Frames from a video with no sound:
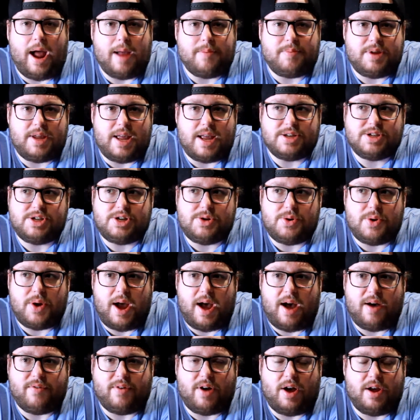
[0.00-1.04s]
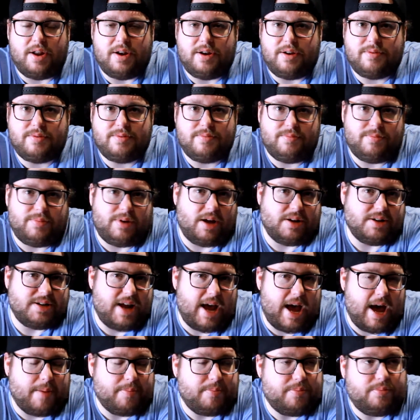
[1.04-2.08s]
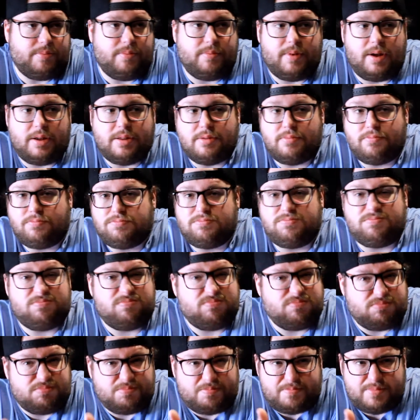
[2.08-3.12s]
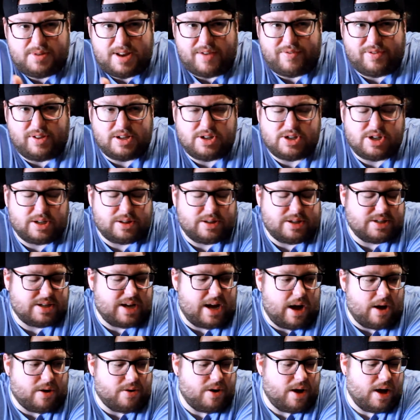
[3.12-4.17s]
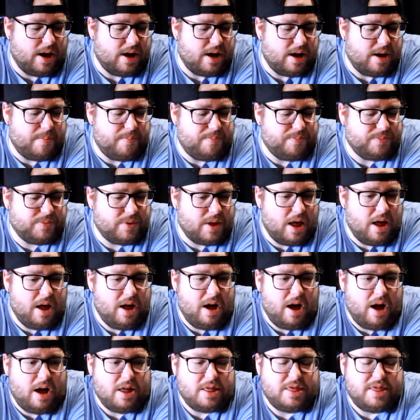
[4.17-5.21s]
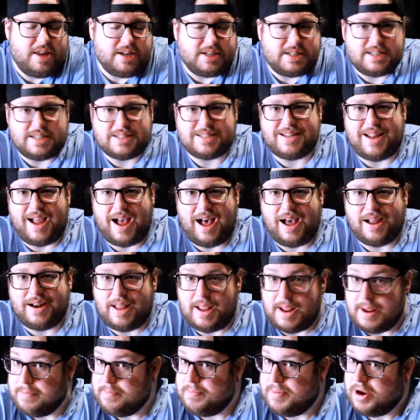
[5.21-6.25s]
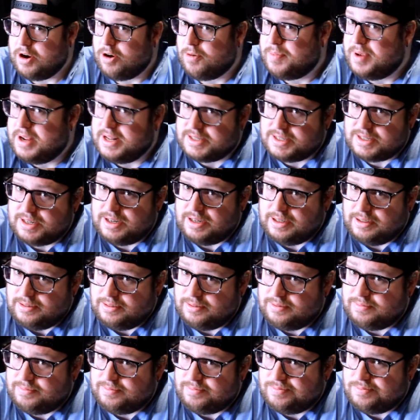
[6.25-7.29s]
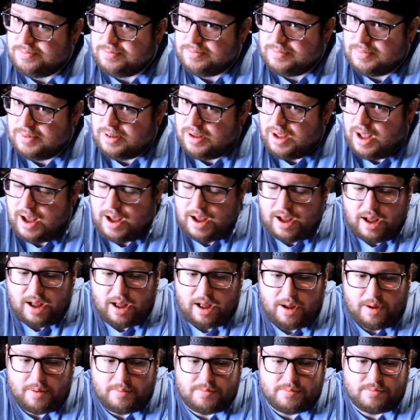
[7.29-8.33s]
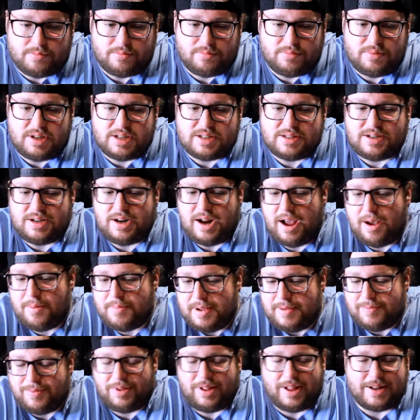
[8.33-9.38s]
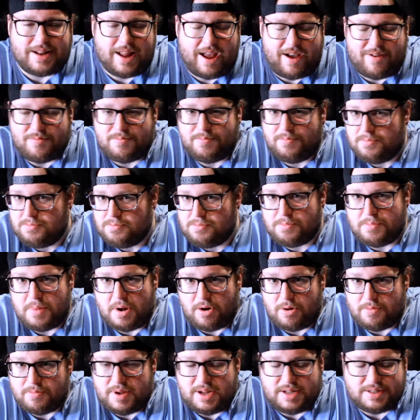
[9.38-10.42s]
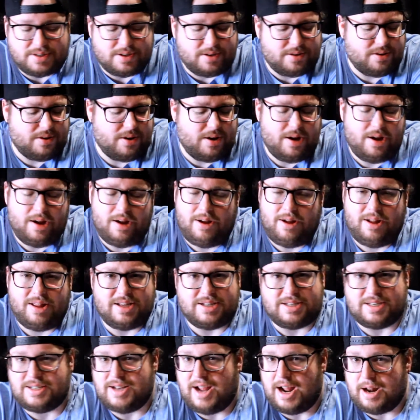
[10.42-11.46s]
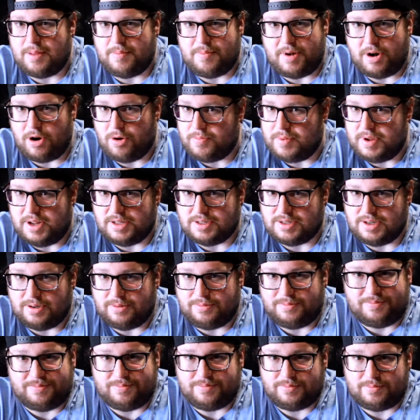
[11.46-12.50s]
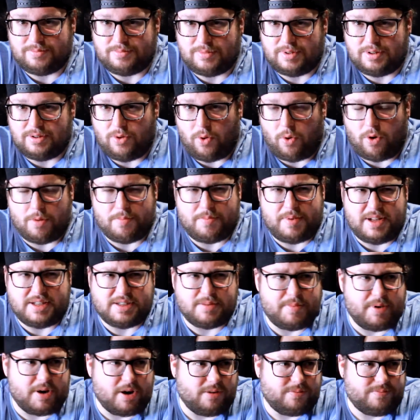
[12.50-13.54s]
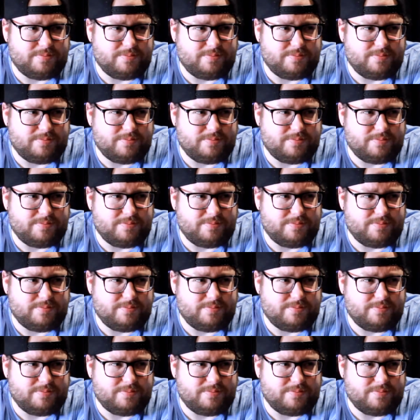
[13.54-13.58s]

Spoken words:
IPAs do you have on tap? definitely check this out. This is not a beer pizza, because you know how people like to have beer and pizza? This is not a beer pizza, or a pizza beer.